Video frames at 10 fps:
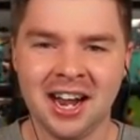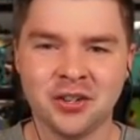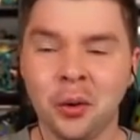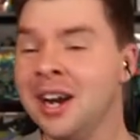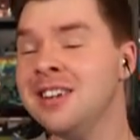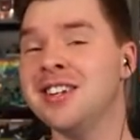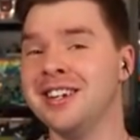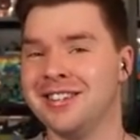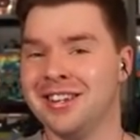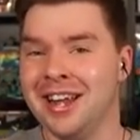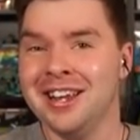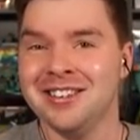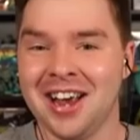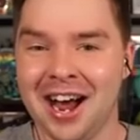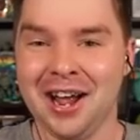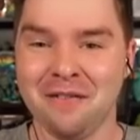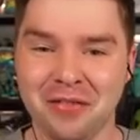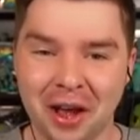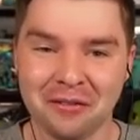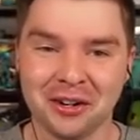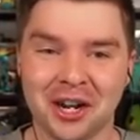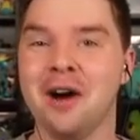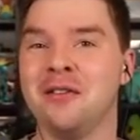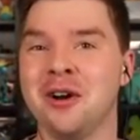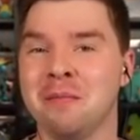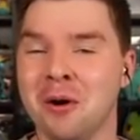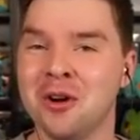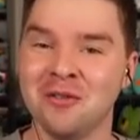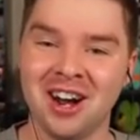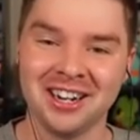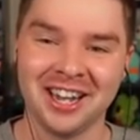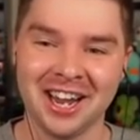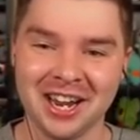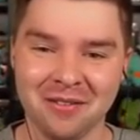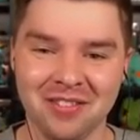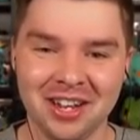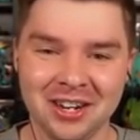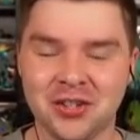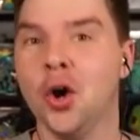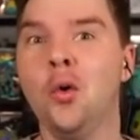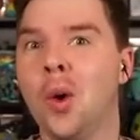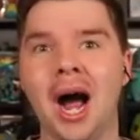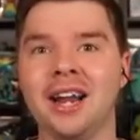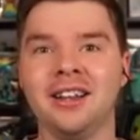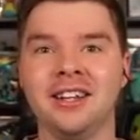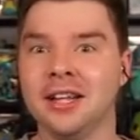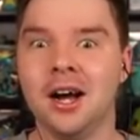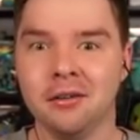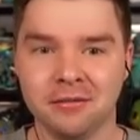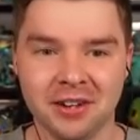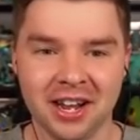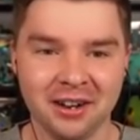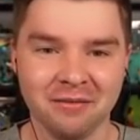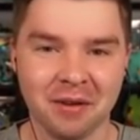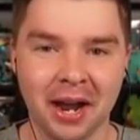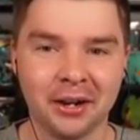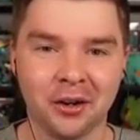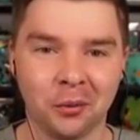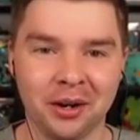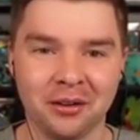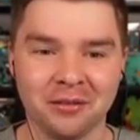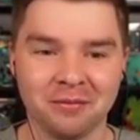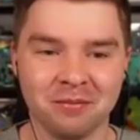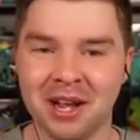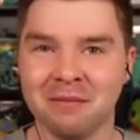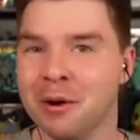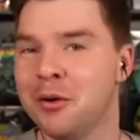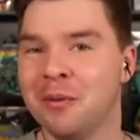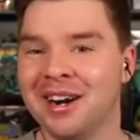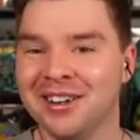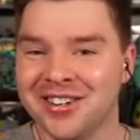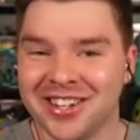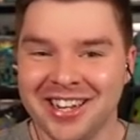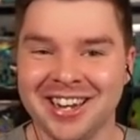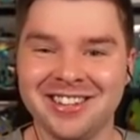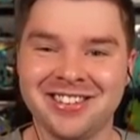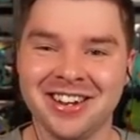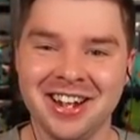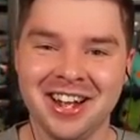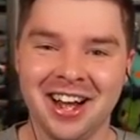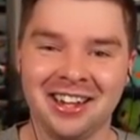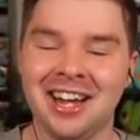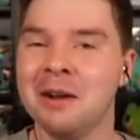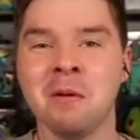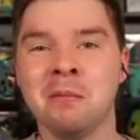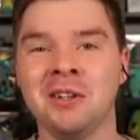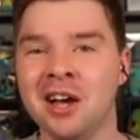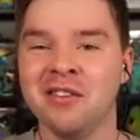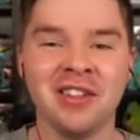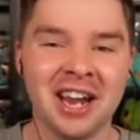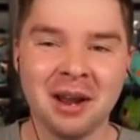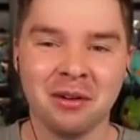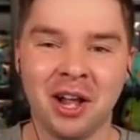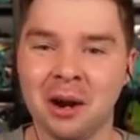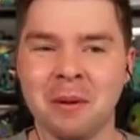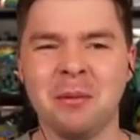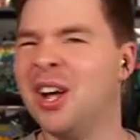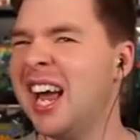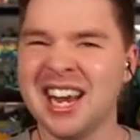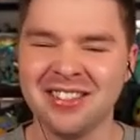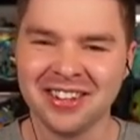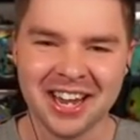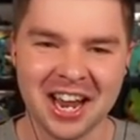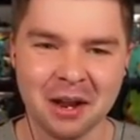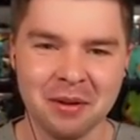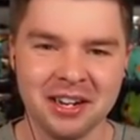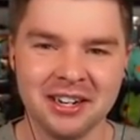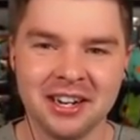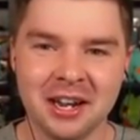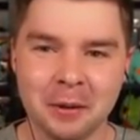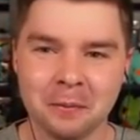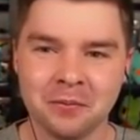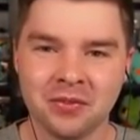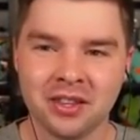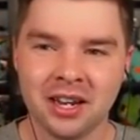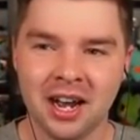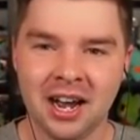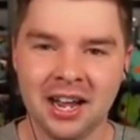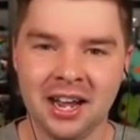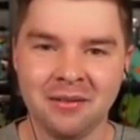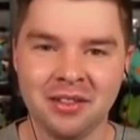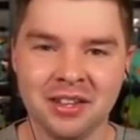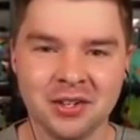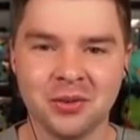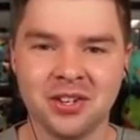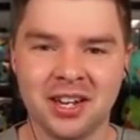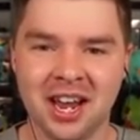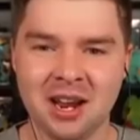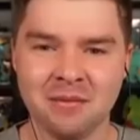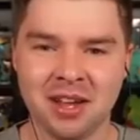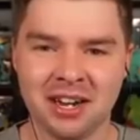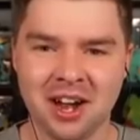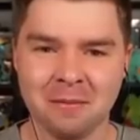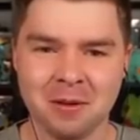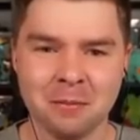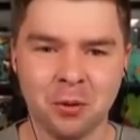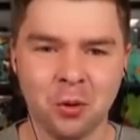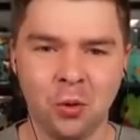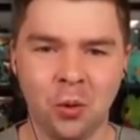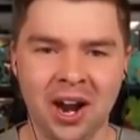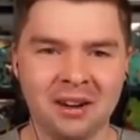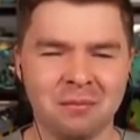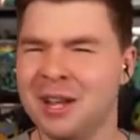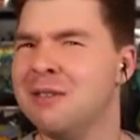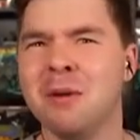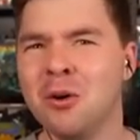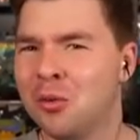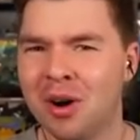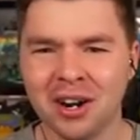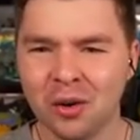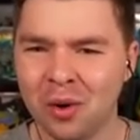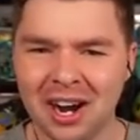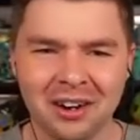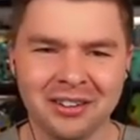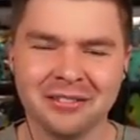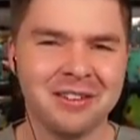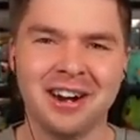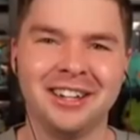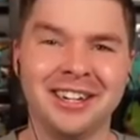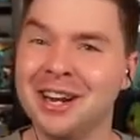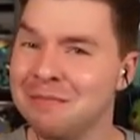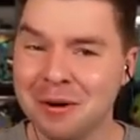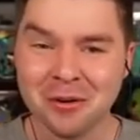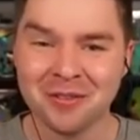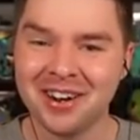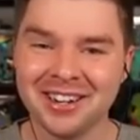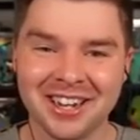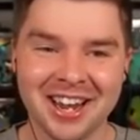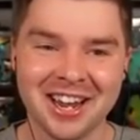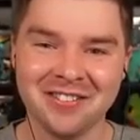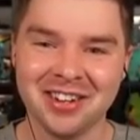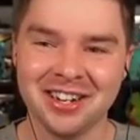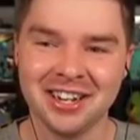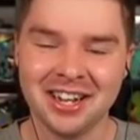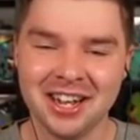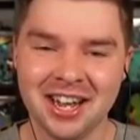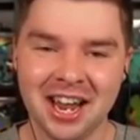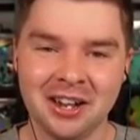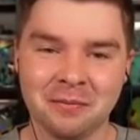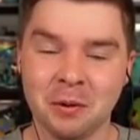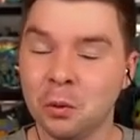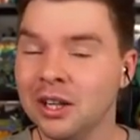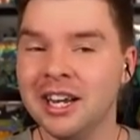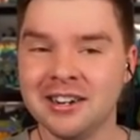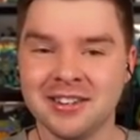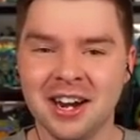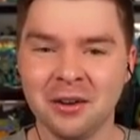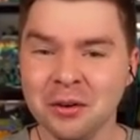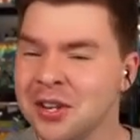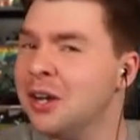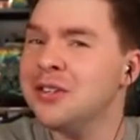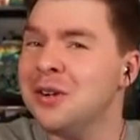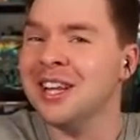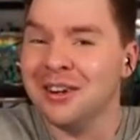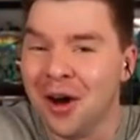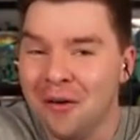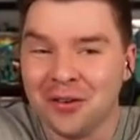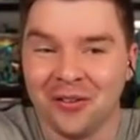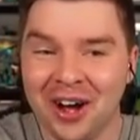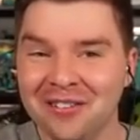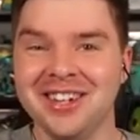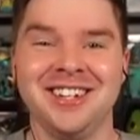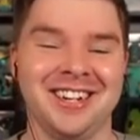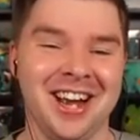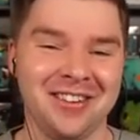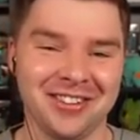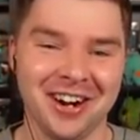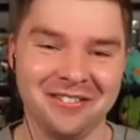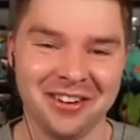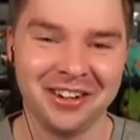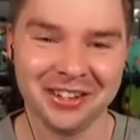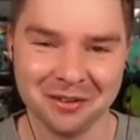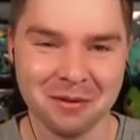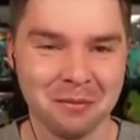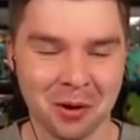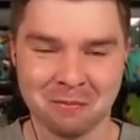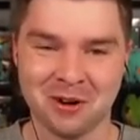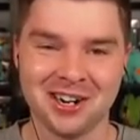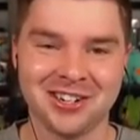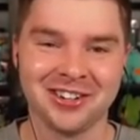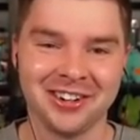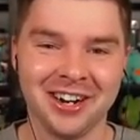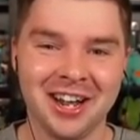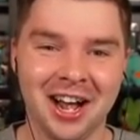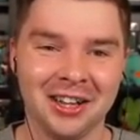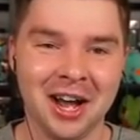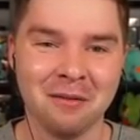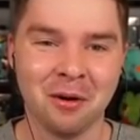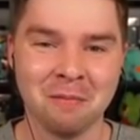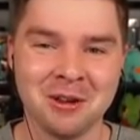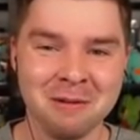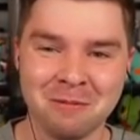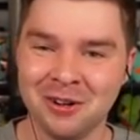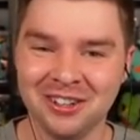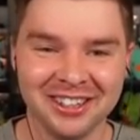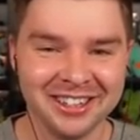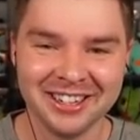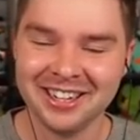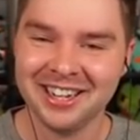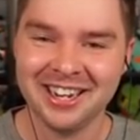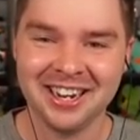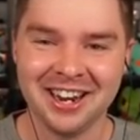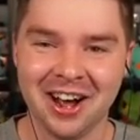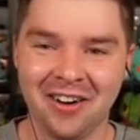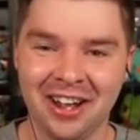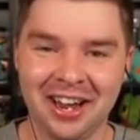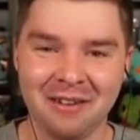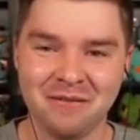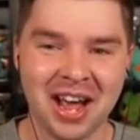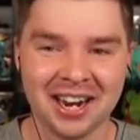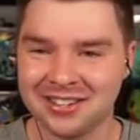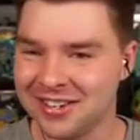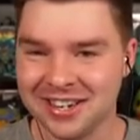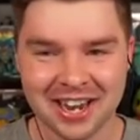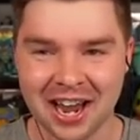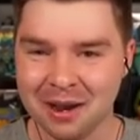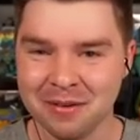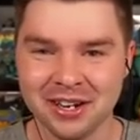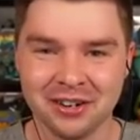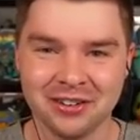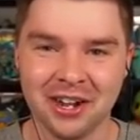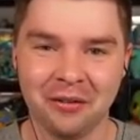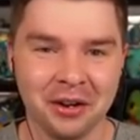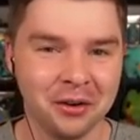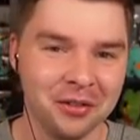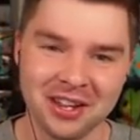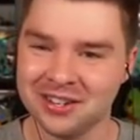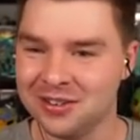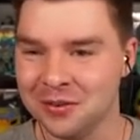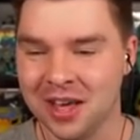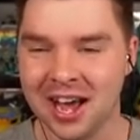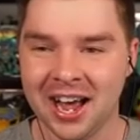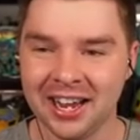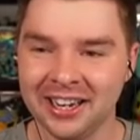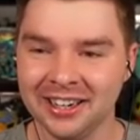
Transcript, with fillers: As crazy as it is, I have never covered a Pokemon game so widely loved in my career of playing Pokemon. Usually it's a lot of people loving the game and a lot of people hating the game. And I, I mean, this was a game that got people who hadn't played Pokemon in a while to finally get a Pokemon game. And it's been really exciting. It was also a little overwhelming to cover. I felt a little bit more pressure, a lot more people you know, like backseat gaming or telling me to do this, do that.